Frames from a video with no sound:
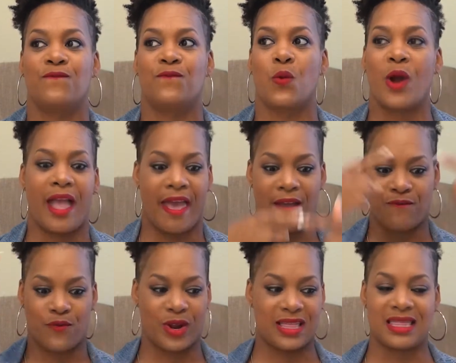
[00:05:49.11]
for
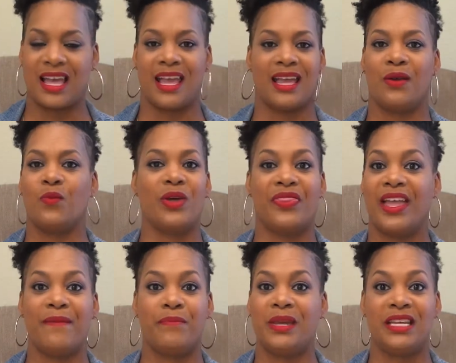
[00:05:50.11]
everything
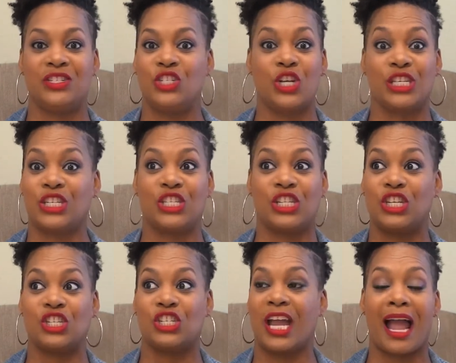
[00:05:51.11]
within me just to
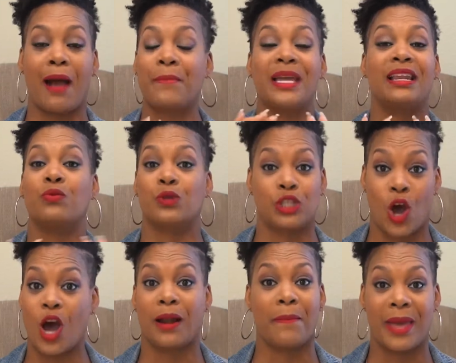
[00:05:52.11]
change. I mean, it was
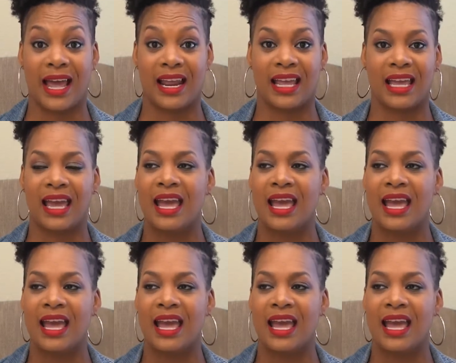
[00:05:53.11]
automatic.